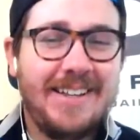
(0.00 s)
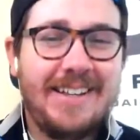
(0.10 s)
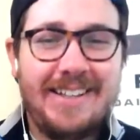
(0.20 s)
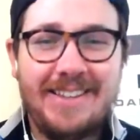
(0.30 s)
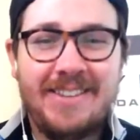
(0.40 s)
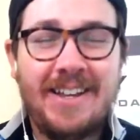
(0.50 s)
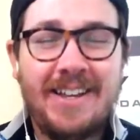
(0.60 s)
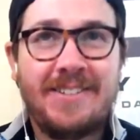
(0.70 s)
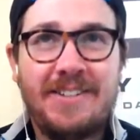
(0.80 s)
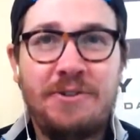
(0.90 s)
that's,
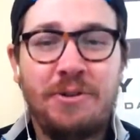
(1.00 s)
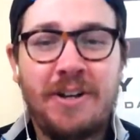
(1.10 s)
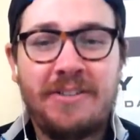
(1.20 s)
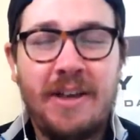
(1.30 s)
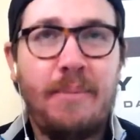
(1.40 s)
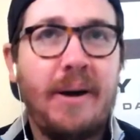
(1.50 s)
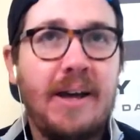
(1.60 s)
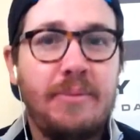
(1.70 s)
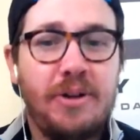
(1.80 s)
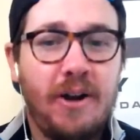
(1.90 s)
you look at that Miami
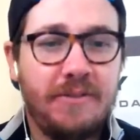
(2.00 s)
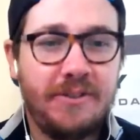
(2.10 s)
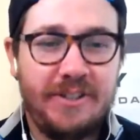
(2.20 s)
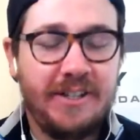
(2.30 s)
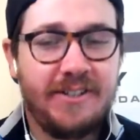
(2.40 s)
offense, it's not